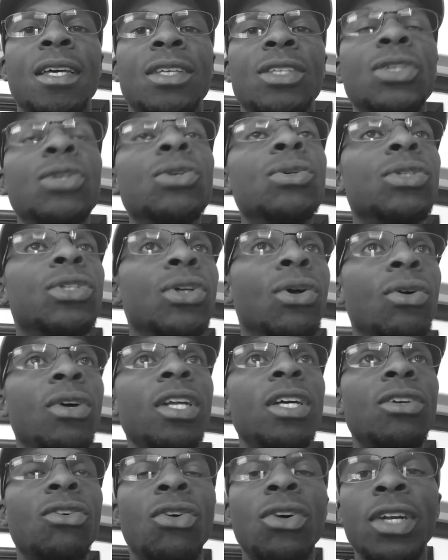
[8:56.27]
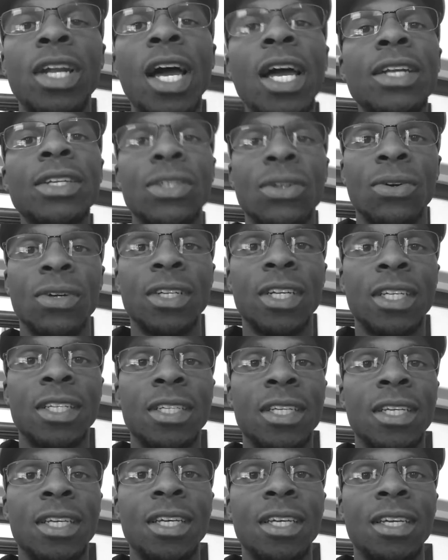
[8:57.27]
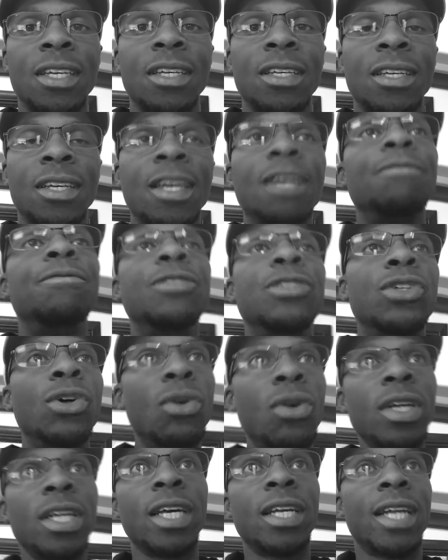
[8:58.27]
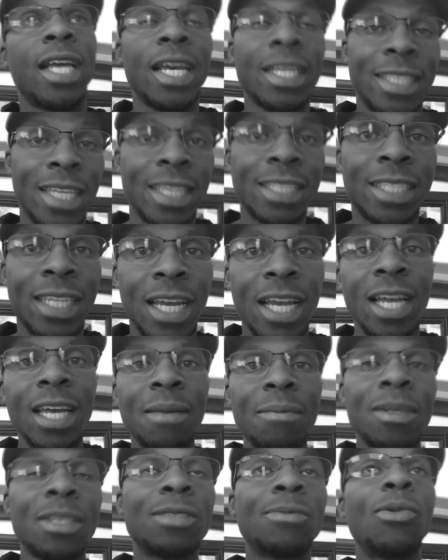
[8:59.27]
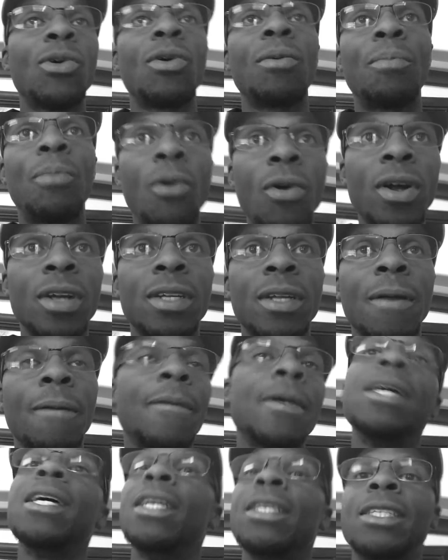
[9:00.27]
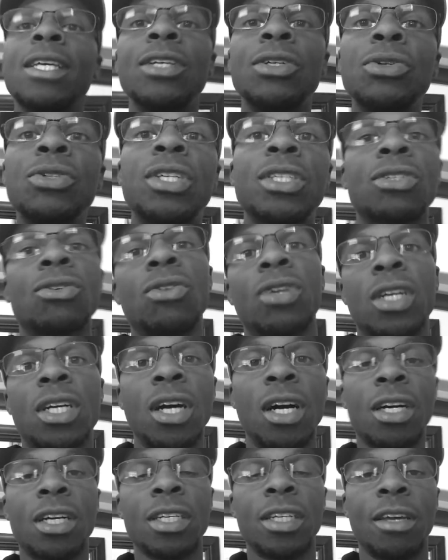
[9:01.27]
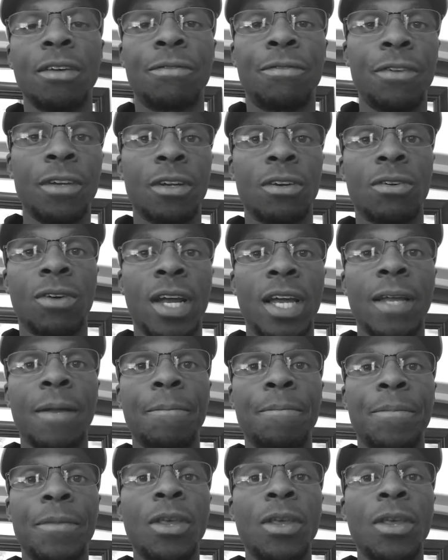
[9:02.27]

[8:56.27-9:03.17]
You doing it or not doing it? If doing it at that time is more important, then you're just going to conquer that fear, right?